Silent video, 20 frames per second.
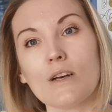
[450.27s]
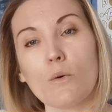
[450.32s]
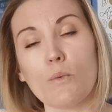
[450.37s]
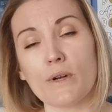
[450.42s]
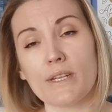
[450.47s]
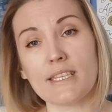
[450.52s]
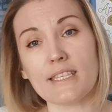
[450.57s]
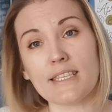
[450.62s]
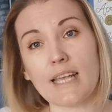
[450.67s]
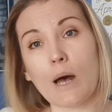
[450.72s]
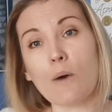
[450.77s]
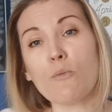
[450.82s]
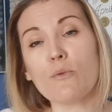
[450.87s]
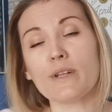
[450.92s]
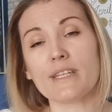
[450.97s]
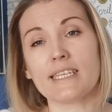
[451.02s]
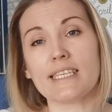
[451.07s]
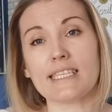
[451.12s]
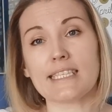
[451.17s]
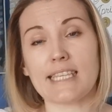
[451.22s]
When
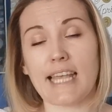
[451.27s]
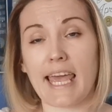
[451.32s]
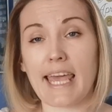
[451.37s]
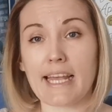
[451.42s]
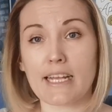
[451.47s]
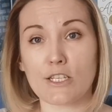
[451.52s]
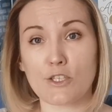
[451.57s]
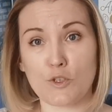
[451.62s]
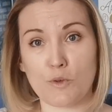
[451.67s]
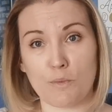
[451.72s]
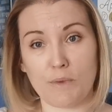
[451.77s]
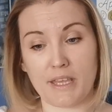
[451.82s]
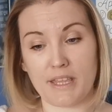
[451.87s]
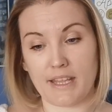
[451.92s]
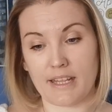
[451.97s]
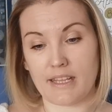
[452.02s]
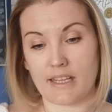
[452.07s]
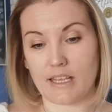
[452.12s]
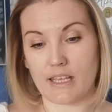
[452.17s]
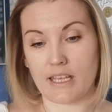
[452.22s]
someone is saying to me
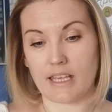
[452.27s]
that